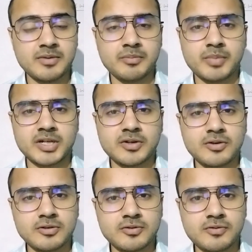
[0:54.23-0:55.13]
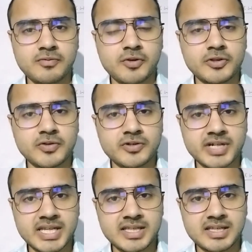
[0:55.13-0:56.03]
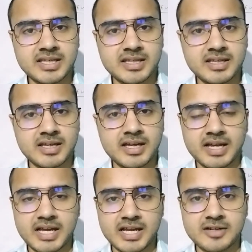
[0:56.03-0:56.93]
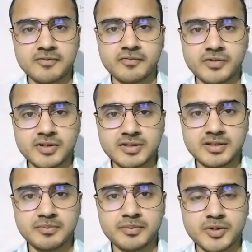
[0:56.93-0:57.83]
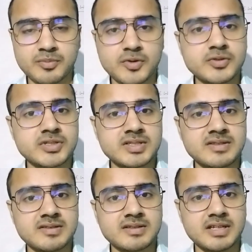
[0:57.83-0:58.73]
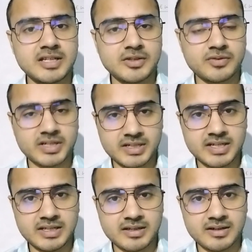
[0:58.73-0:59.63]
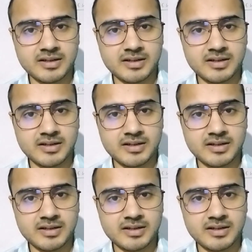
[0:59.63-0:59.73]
but also for your ranking and further promotions in your career,